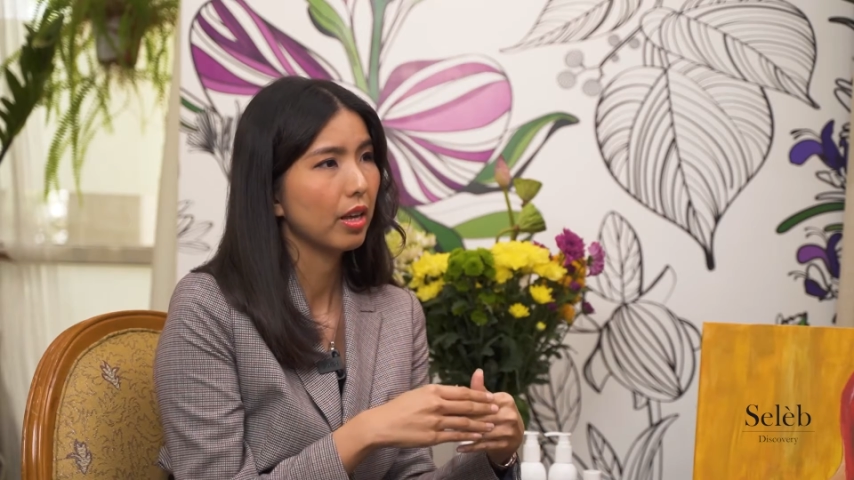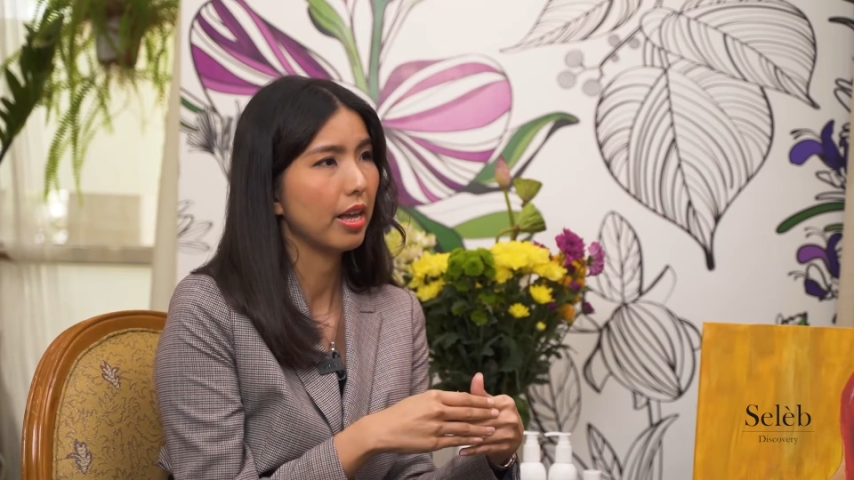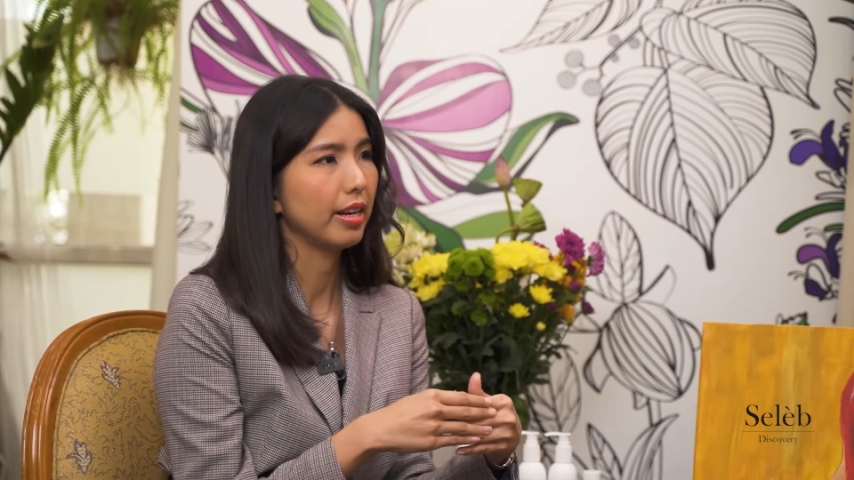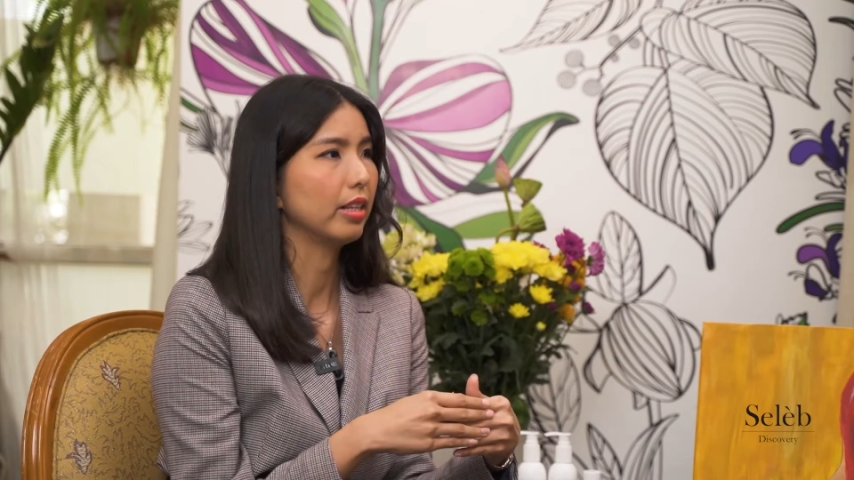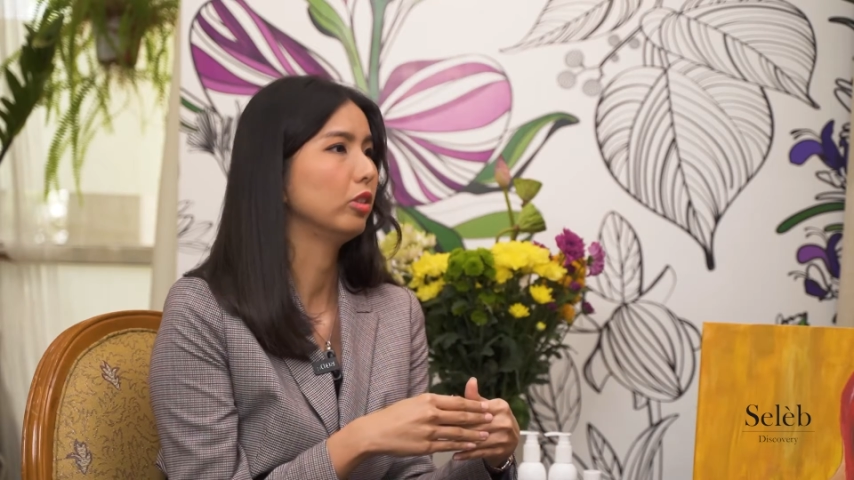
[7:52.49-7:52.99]

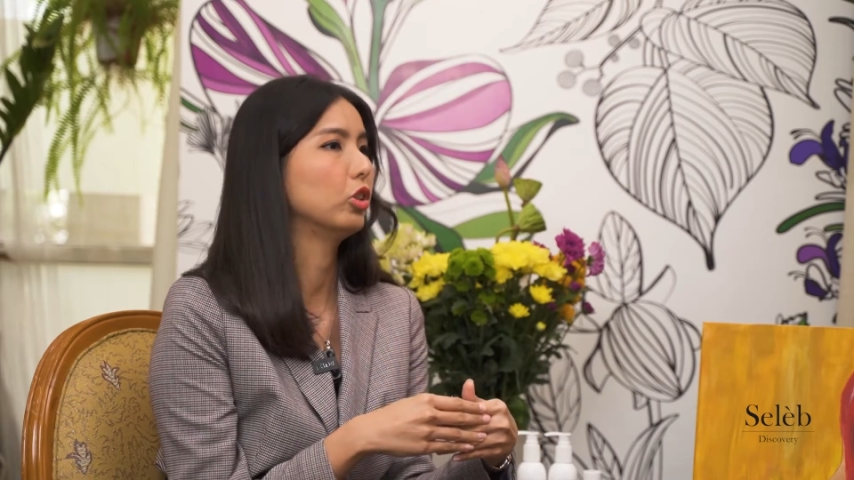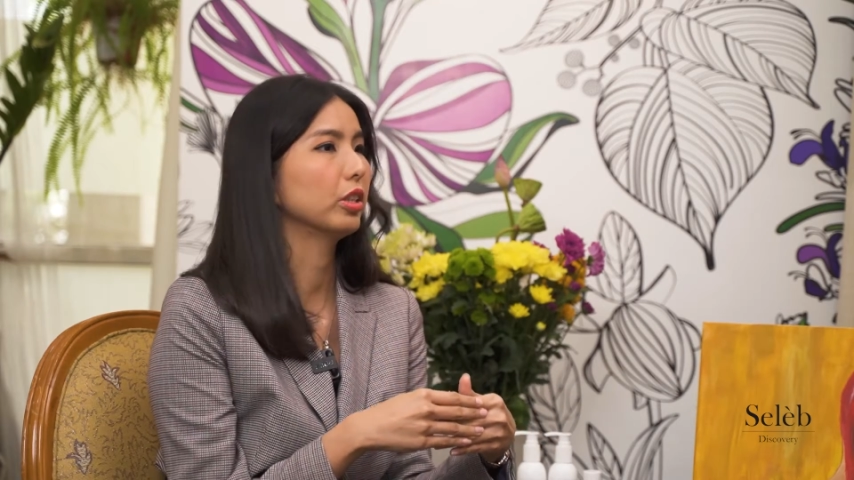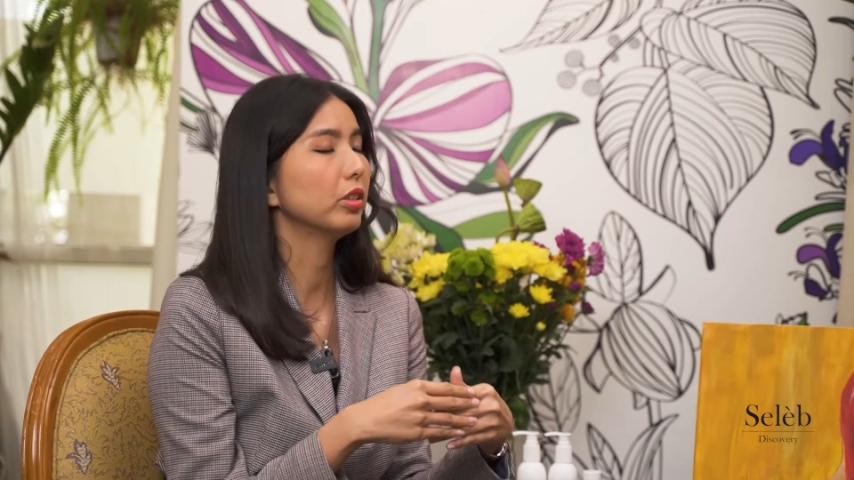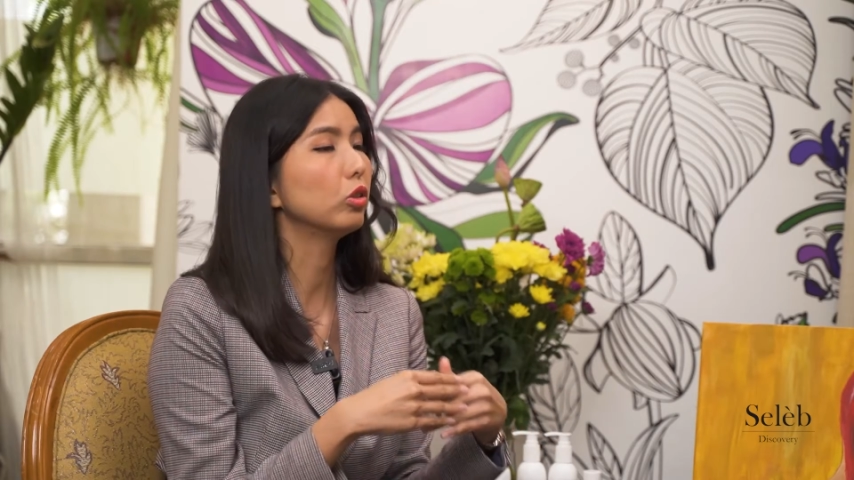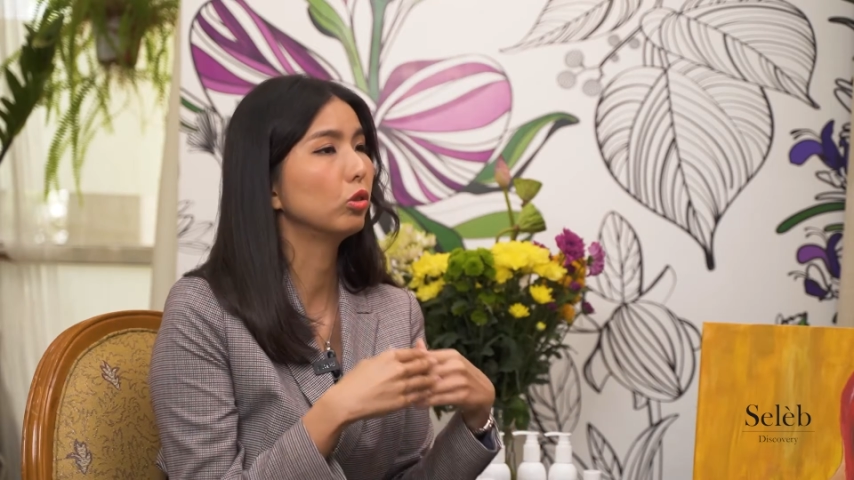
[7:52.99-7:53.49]
and then
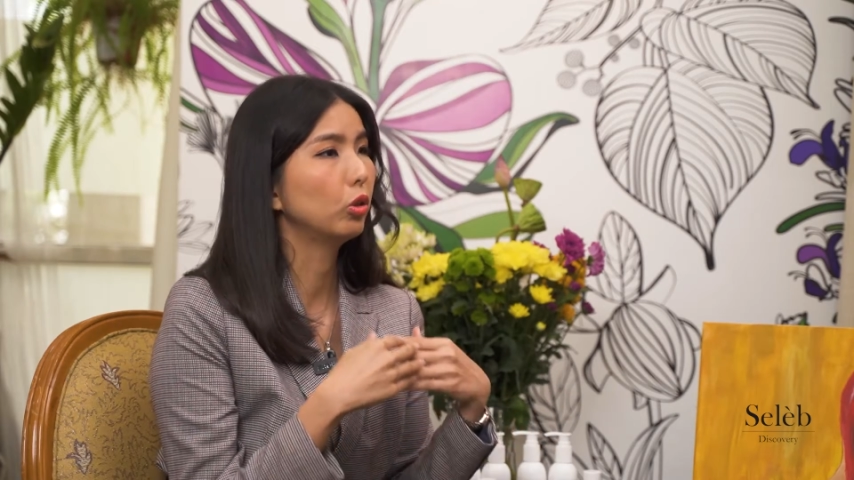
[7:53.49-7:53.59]
just